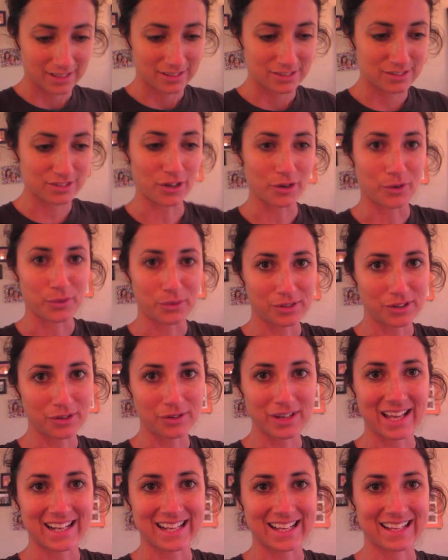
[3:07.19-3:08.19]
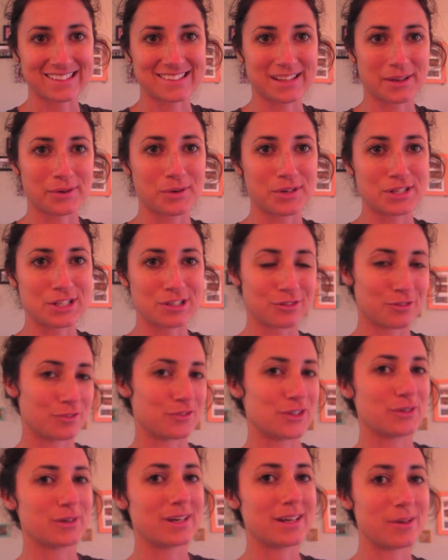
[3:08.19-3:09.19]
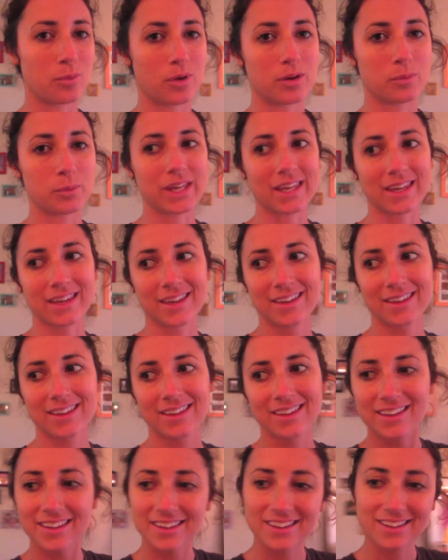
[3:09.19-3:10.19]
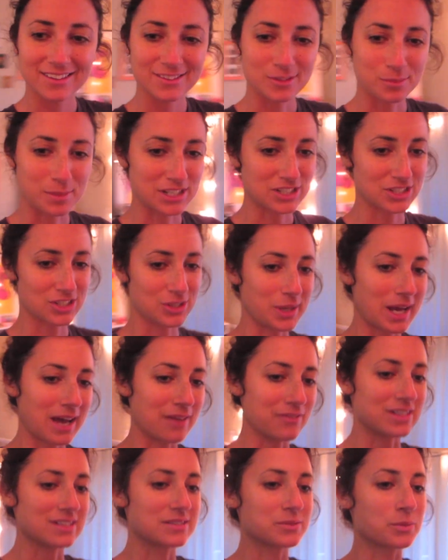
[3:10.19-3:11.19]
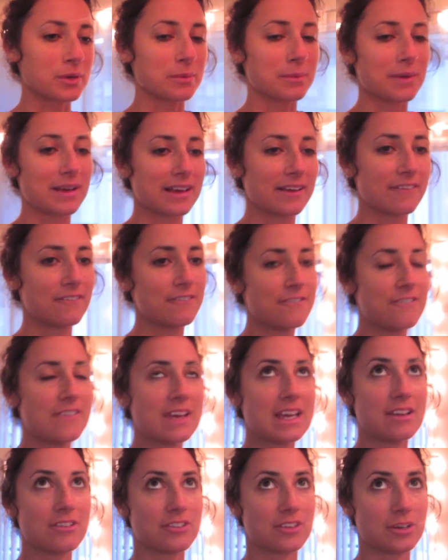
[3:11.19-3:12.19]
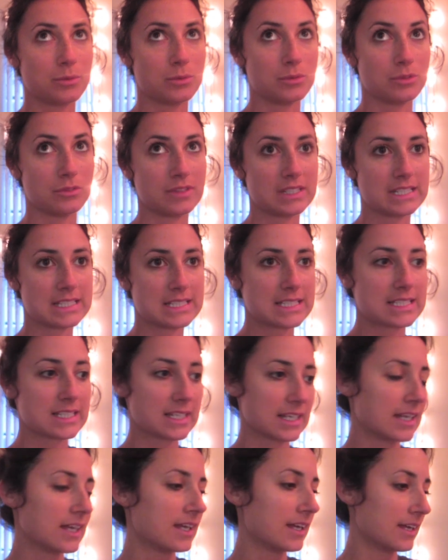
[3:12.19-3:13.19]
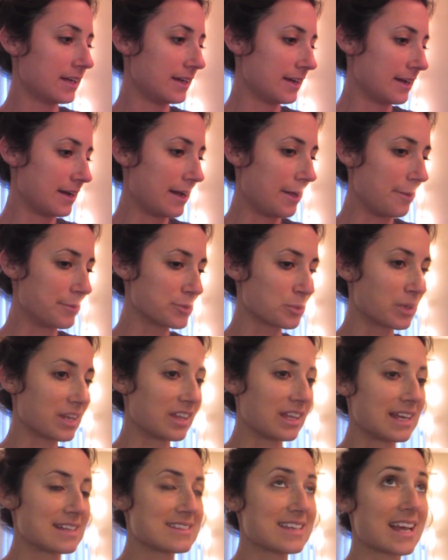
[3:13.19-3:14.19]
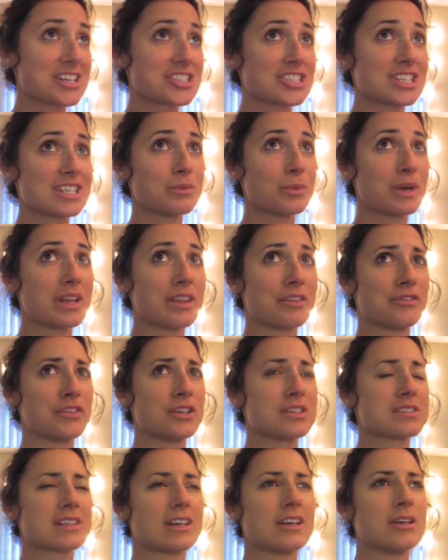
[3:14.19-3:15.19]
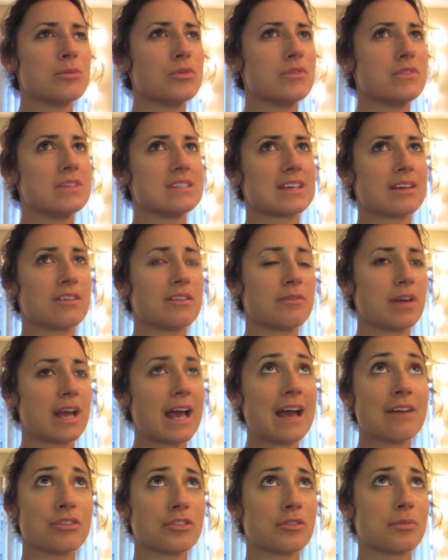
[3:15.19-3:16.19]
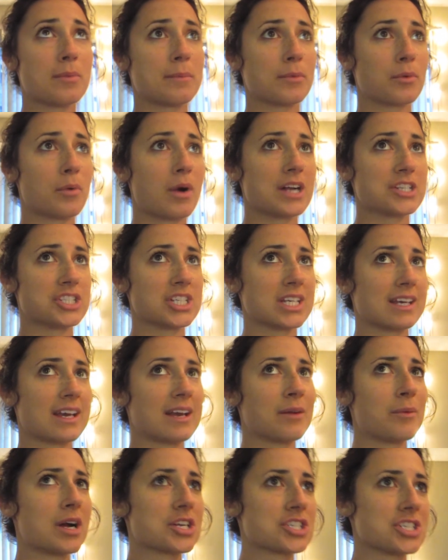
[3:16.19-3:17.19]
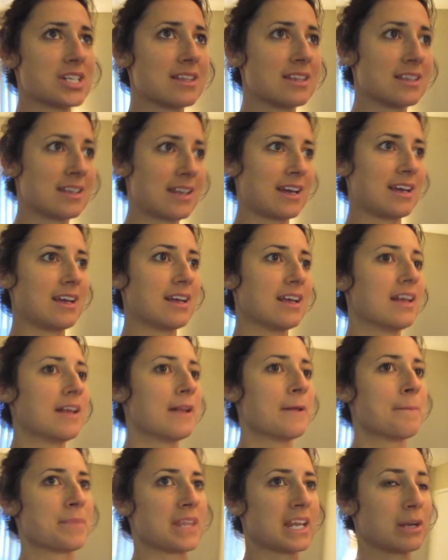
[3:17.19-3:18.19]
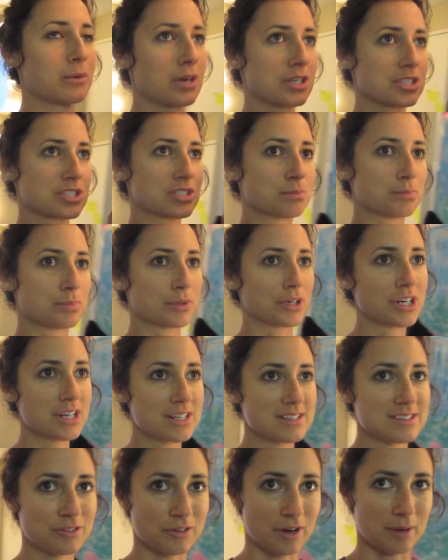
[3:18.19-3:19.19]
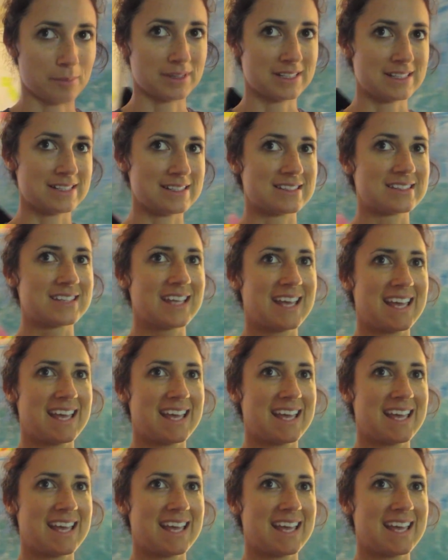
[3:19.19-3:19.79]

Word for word: So go get it, because I'm going to review it in 1 week. So make sure you have it. It's one of my favorite movies. It's actually one of the first scary movies I ever remember watching. I watched it in the night that I watched Birds, Gremlins,